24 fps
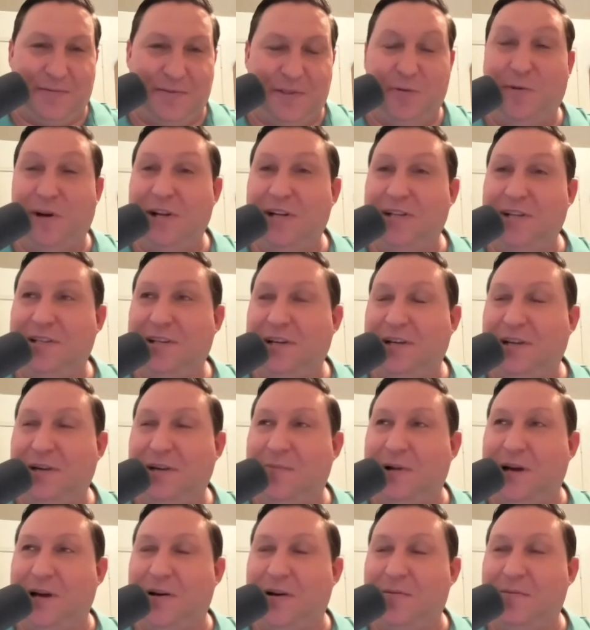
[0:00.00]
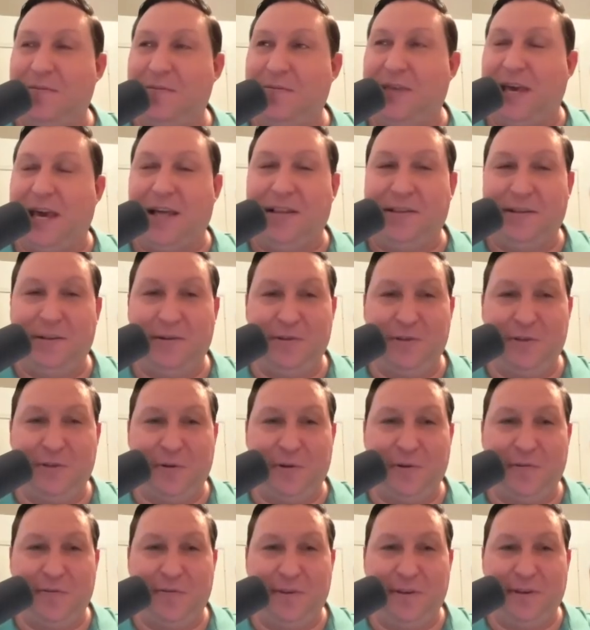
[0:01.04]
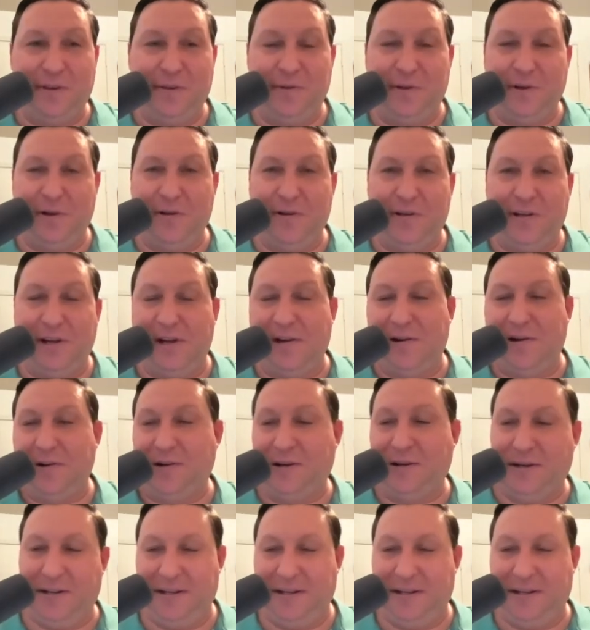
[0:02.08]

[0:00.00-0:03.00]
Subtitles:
So I want to talk about that little short film, Kurt Got Hurt.